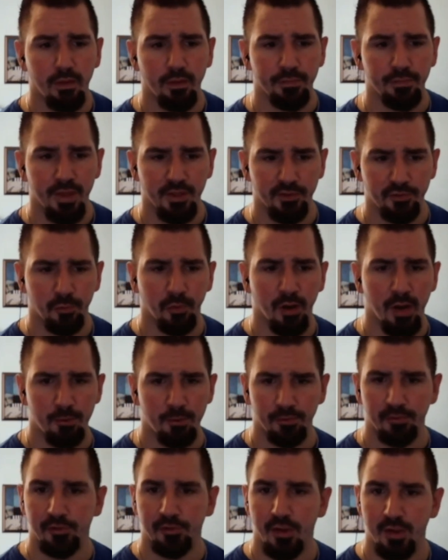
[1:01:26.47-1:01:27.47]
That's where I
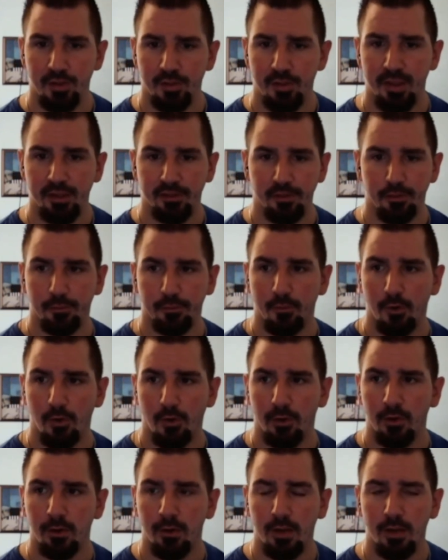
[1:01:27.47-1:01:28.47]
would say they
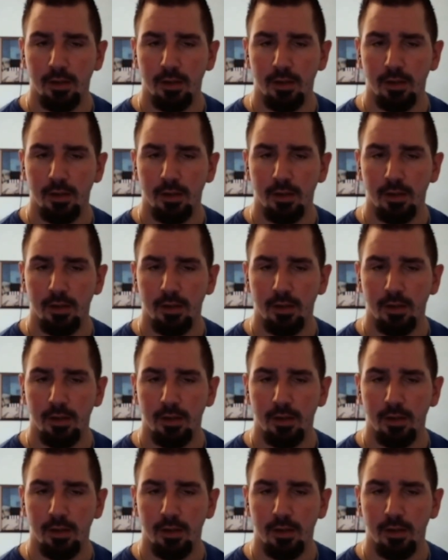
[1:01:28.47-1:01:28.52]
differ.